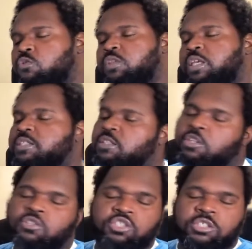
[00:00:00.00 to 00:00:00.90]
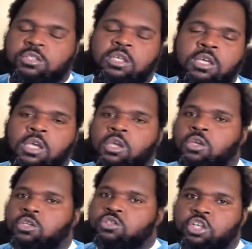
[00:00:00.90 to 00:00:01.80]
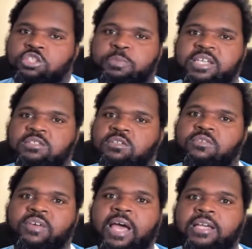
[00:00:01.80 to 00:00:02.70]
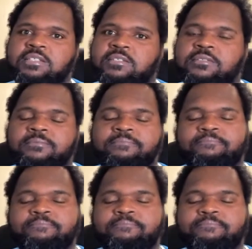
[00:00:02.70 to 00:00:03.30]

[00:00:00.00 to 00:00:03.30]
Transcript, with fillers: truth is and they'll just judge based on the facts.